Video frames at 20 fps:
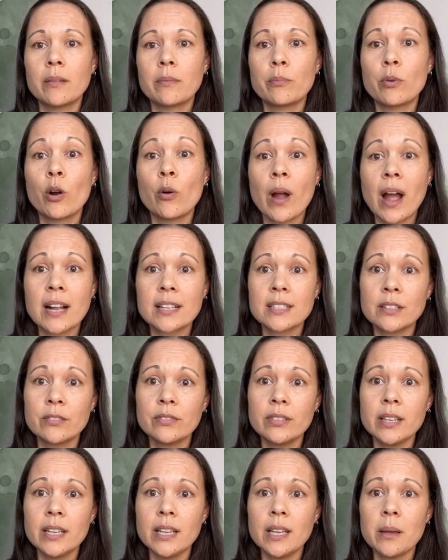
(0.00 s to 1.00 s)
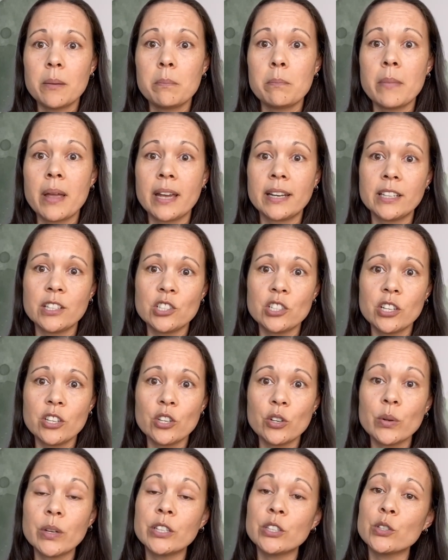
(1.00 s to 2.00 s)
proactively managing
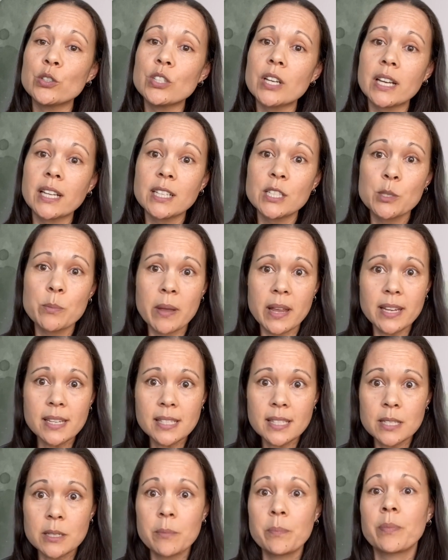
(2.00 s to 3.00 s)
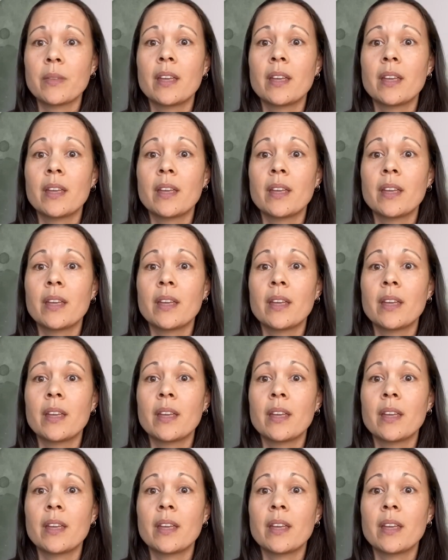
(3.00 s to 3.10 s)
your energetic space.